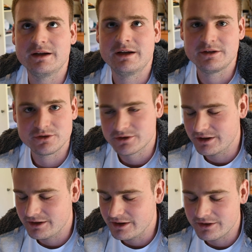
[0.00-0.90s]
uh,
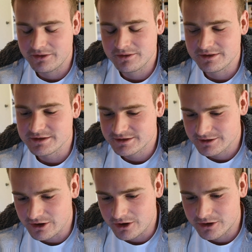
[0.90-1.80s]
uh, the
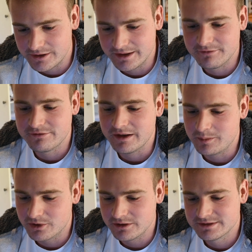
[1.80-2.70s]
scarring and
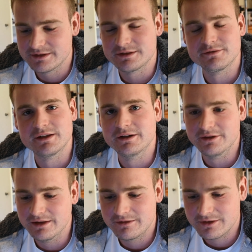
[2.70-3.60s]
fibrosis of the
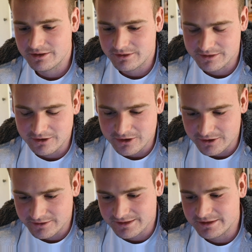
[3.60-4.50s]
uh, the
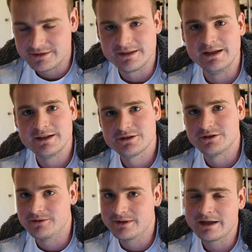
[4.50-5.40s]
heart that is the
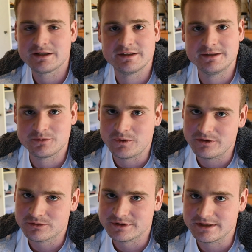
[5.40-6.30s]
issue. That is
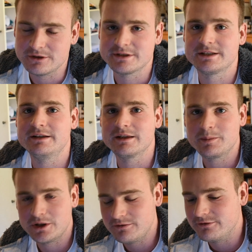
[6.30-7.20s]
what results in the
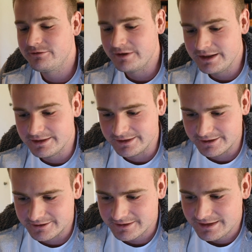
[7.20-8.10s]
pump
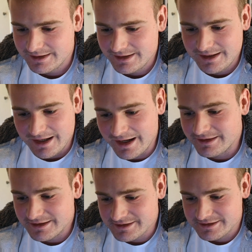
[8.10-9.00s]
failure, and
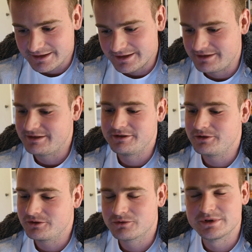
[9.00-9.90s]
this is a
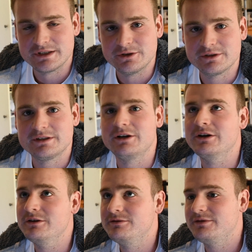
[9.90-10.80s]
result
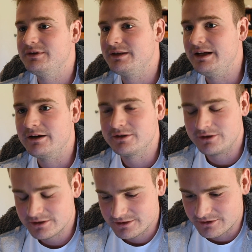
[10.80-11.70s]
of the
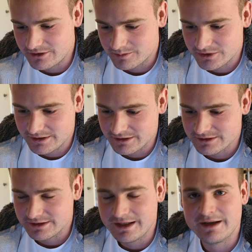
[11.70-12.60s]
aldosterone
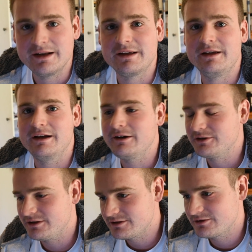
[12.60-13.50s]
production, and the
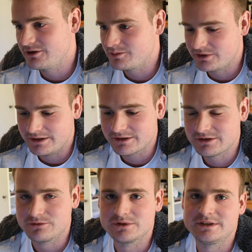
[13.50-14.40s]
aldosterone
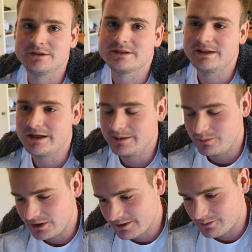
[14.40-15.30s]
production results in high
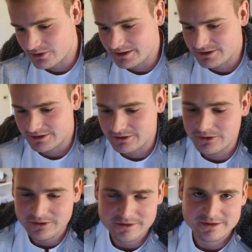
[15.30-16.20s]
blood pressure
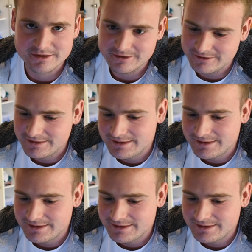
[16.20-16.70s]
also.